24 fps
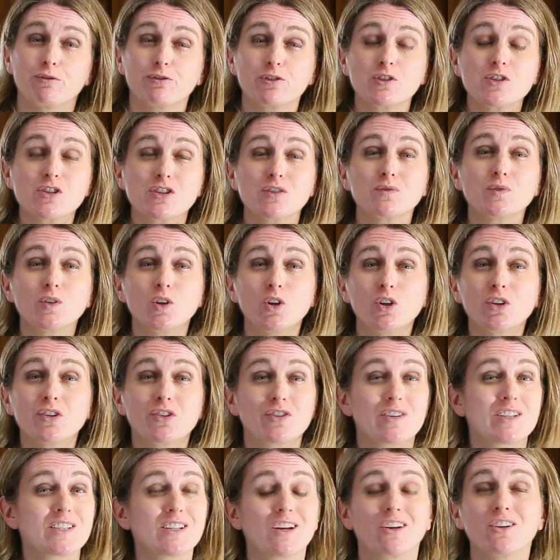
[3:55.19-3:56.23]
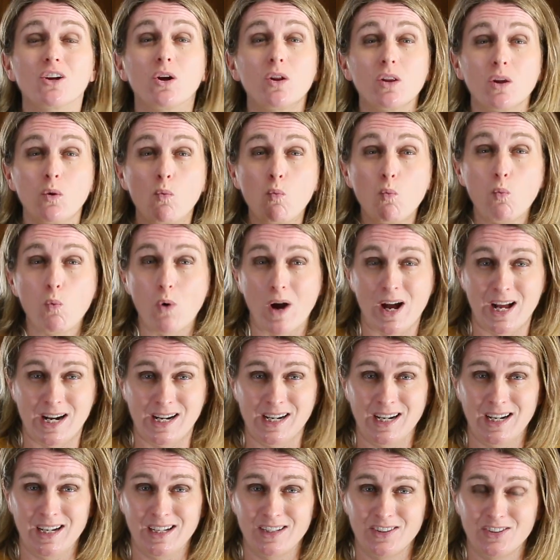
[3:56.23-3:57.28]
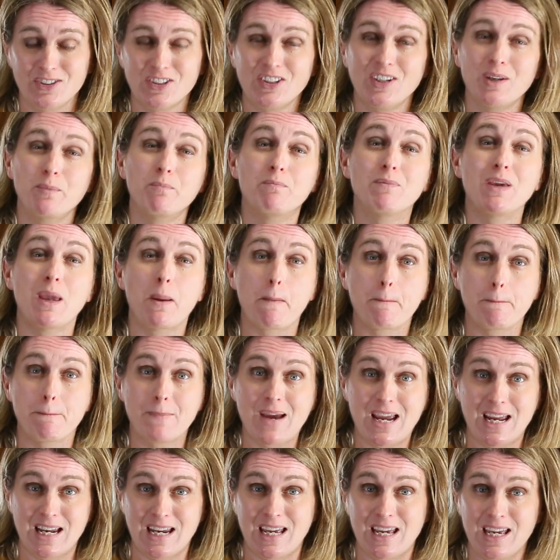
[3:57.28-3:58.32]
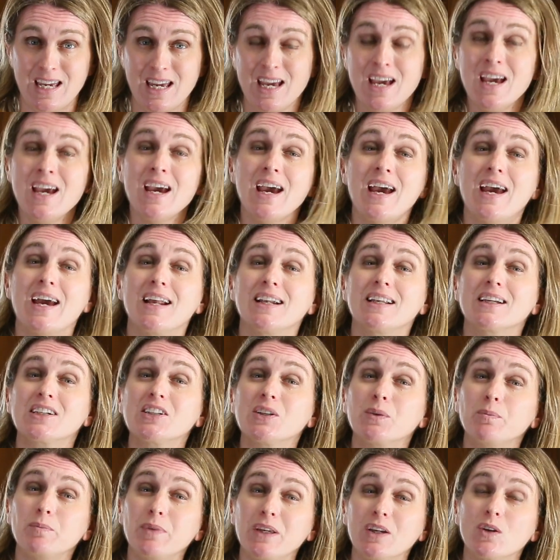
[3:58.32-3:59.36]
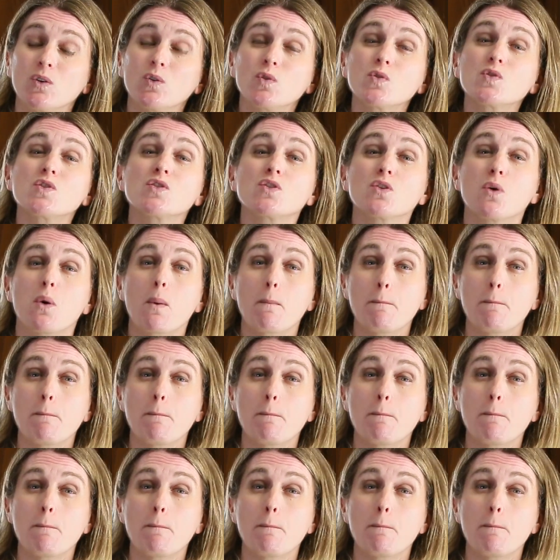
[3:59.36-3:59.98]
first of all, there is not only one, there can be many, and there can be also